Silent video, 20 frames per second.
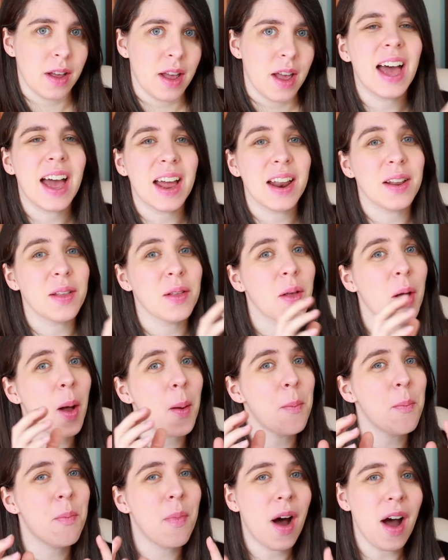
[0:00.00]
that a
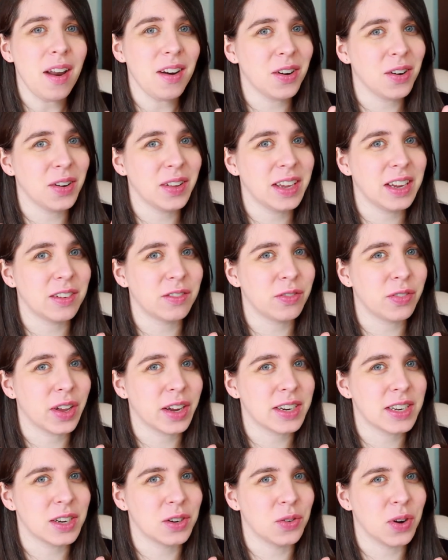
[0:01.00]
moderately inflected